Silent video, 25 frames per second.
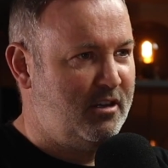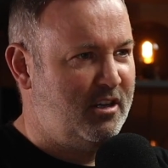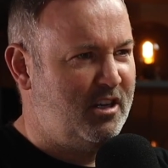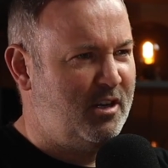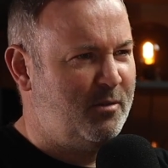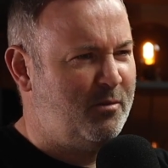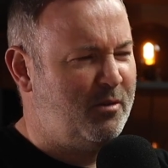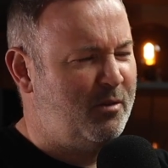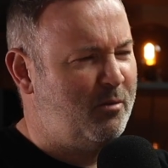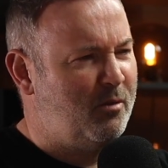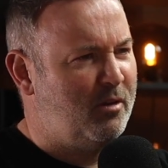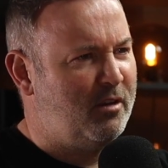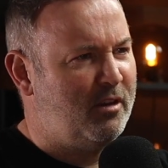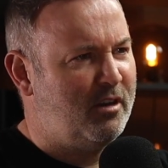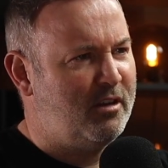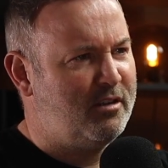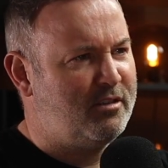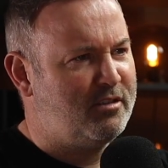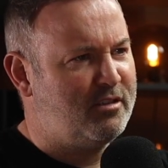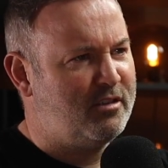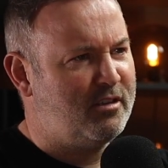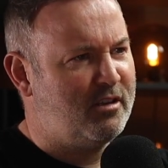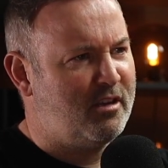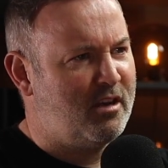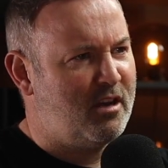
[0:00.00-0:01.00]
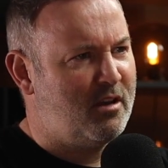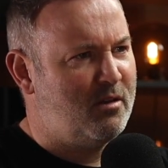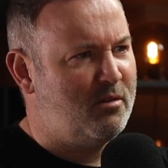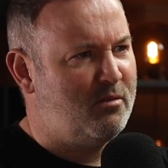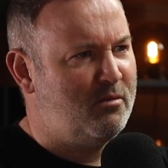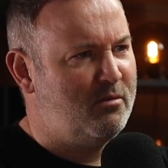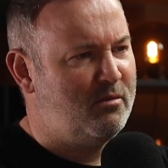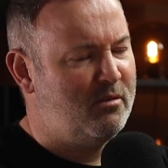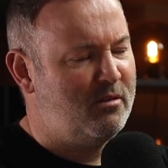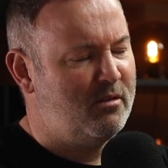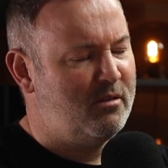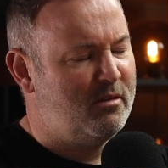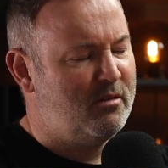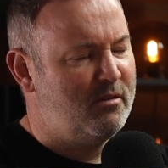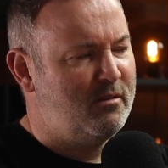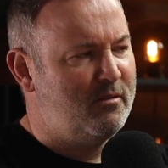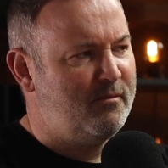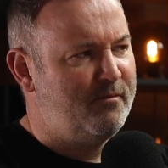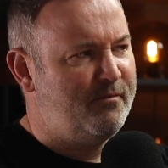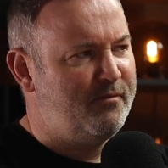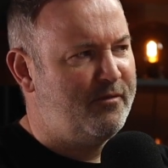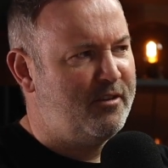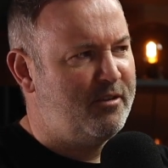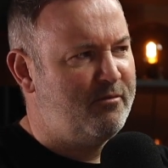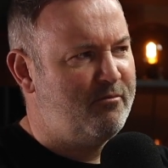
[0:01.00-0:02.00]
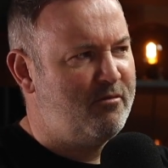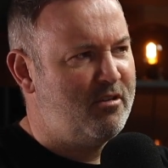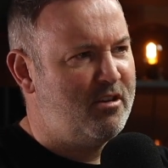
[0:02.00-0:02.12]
And we wanted to go and